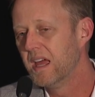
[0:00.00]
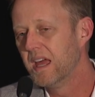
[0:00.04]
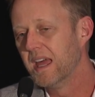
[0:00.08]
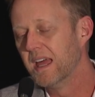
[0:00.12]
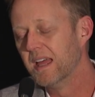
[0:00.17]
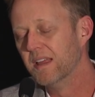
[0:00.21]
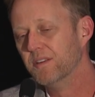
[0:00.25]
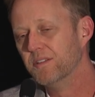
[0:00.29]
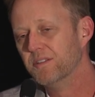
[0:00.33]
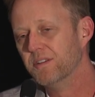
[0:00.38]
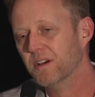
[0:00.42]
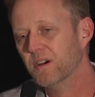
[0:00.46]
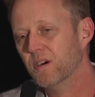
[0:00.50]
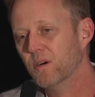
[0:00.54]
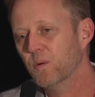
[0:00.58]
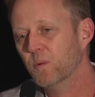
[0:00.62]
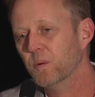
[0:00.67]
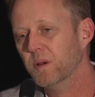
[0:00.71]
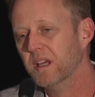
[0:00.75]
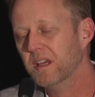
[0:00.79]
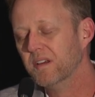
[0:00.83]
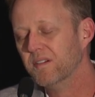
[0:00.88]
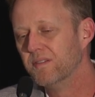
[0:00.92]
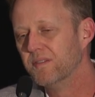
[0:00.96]
And so
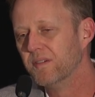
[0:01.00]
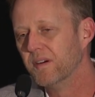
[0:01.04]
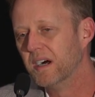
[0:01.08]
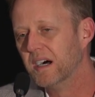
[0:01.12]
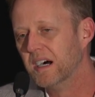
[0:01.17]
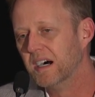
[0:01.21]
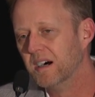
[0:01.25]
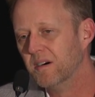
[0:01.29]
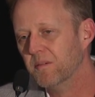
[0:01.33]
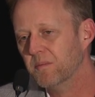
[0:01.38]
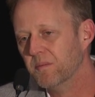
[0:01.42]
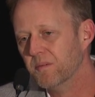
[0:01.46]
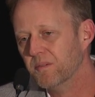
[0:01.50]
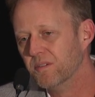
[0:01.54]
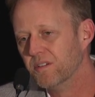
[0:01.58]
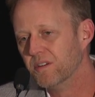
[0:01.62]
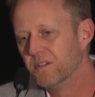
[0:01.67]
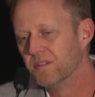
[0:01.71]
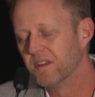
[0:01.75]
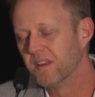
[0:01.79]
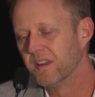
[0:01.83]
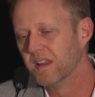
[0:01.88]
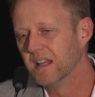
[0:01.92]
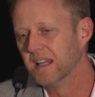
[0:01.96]
we've um,
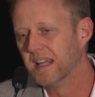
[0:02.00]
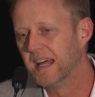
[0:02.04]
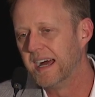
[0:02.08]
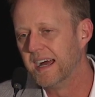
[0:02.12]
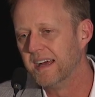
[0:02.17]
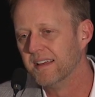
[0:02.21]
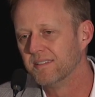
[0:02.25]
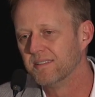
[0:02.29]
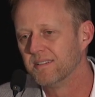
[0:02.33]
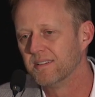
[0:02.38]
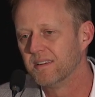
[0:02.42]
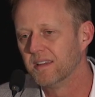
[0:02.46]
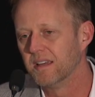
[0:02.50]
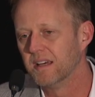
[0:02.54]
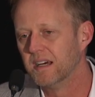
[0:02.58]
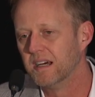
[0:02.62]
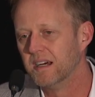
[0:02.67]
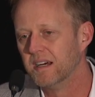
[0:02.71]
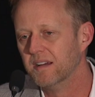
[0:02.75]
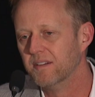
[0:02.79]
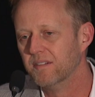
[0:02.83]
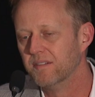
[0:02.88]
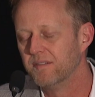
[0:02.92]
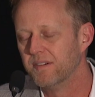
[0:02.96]
just in the last
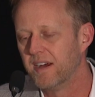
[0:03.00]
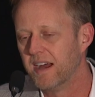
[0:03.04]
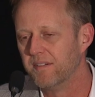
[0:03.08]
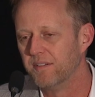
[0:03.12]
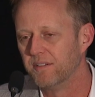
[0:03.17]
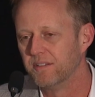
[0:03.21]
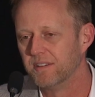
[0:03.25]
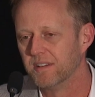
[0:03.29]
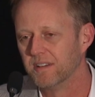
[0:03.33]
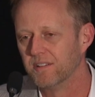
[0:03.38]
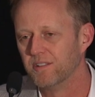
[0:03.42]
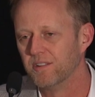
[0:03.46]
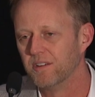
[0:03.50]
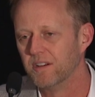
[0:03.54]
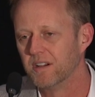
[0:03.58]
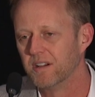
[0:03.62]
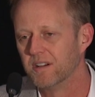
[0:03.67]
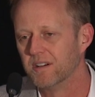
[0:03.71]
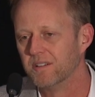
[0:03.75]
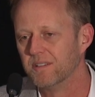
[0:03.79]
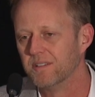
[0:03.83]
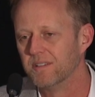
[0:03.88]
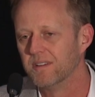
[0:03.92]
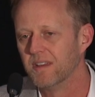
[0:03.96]
uh, five or six
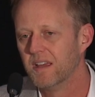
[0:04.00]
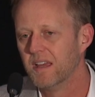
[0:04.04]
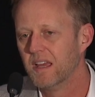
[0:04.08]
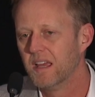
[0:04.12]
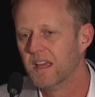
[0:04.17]
years